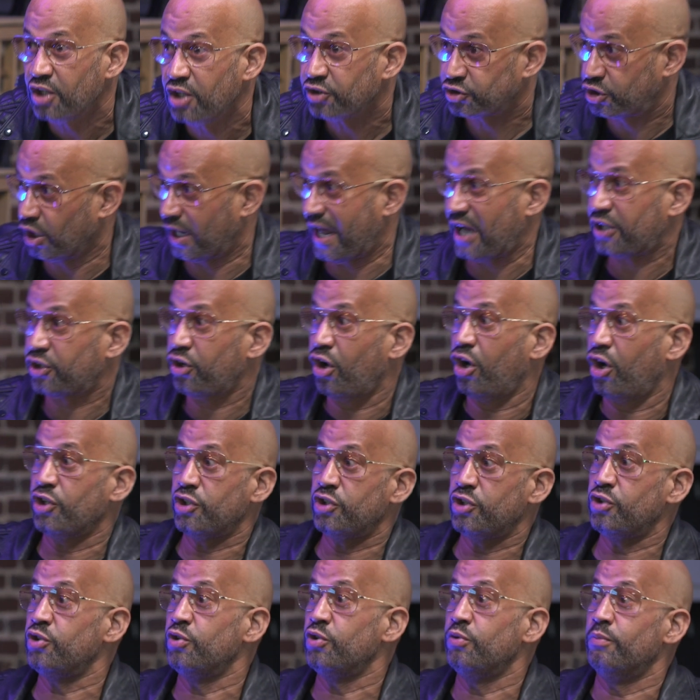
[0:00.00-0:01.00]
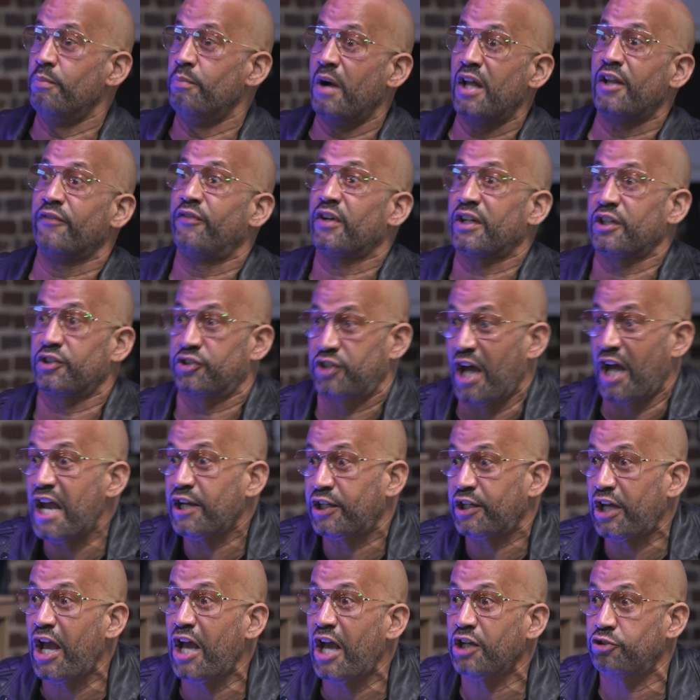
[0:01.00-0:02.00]
Should I call you mother
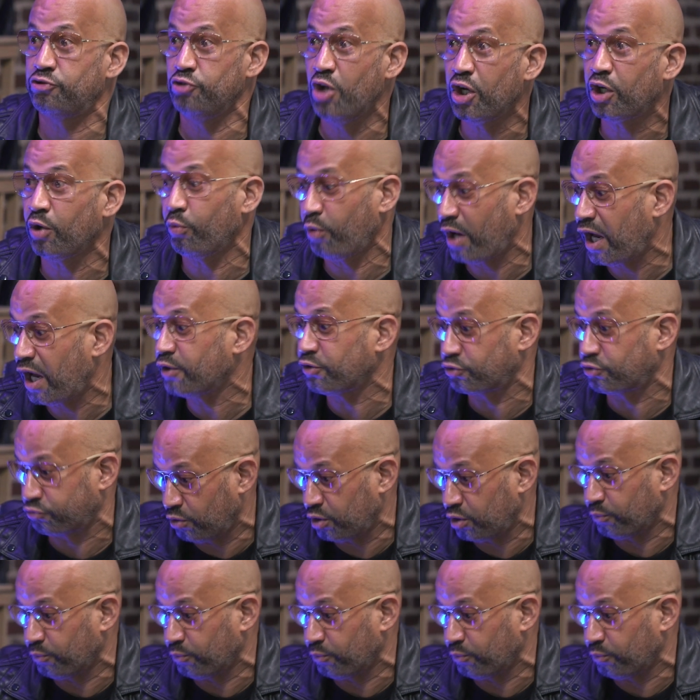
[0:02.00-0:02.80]
dyke ass nigga wearing